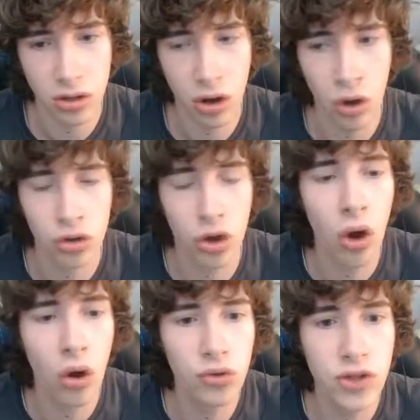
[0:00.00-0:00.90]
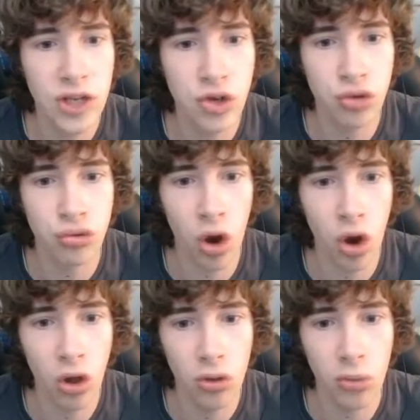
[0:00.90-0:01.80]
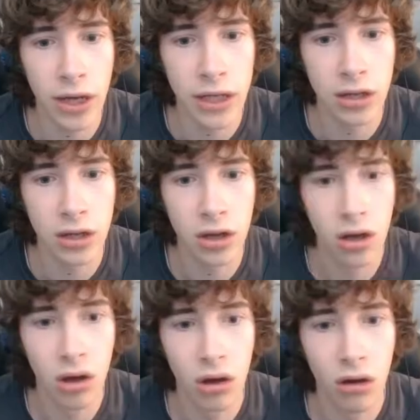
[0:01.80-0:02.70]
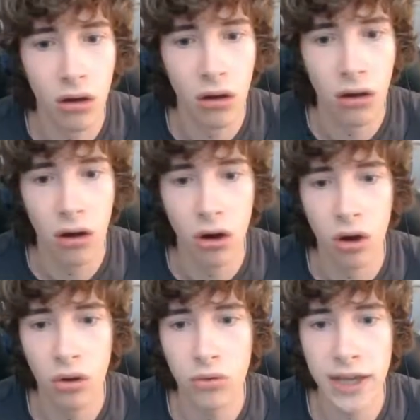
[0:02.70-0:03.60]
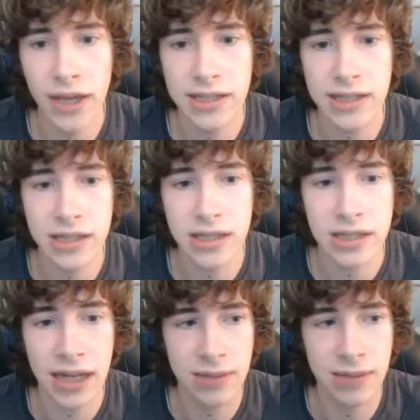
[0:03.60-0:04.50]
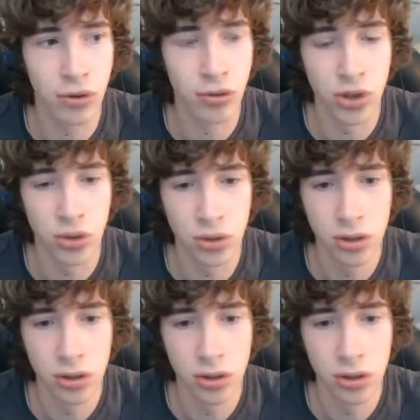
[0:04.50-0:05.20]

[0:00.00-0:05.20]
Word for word: Oh, oh, did he crawl away? Oh, that's, that's brutal.